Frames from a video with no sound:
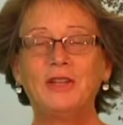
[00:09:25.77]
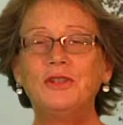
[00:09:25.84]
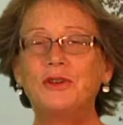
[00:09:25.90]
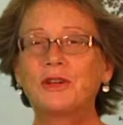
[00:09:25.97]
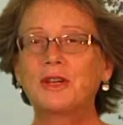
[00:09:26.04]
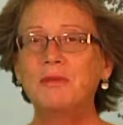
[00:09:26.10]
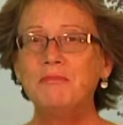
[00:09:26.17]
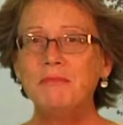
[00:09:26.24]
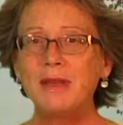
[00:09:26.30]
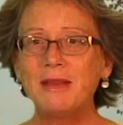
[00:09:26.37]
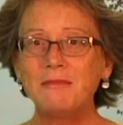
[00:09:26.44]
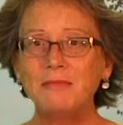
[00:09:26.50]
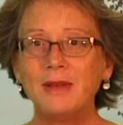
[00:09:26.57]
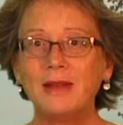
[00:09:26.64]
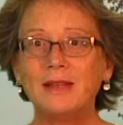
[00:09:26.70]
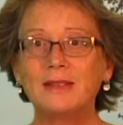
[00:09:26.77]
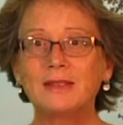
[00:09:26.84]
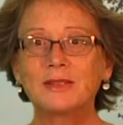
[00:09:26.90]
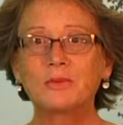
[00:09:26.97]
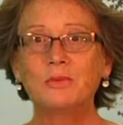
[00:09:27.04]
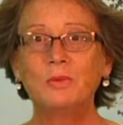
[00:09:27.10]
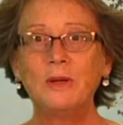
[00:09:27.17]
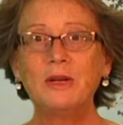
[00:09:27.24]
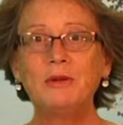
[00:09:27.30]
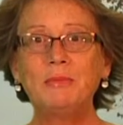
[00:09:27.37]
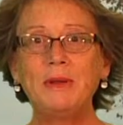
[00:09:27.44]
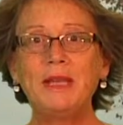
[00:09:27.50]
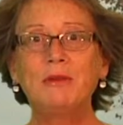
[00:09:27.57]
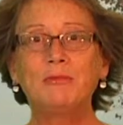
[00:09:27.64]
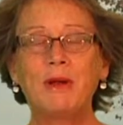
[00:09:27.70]
your commitments will
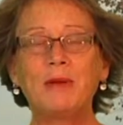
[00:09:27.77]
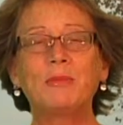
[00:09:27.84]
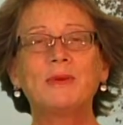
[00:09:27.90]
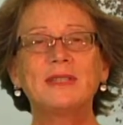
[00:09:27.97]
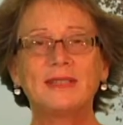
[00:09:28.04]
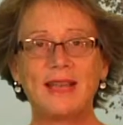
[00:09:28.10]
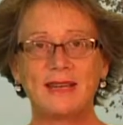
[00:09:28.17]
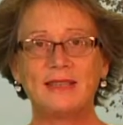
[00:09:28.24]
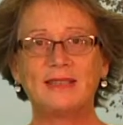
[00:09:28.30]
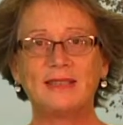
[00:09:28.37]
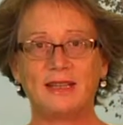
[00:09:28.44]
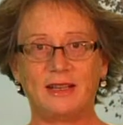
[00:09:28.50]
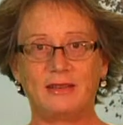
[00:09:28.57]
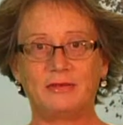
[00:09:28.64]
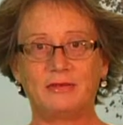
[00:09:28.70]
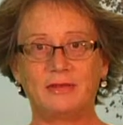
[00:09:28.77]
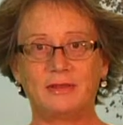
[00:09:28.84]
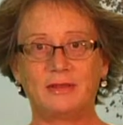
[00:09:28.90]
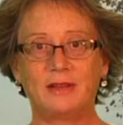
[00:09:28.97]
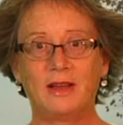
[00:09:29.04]
be representative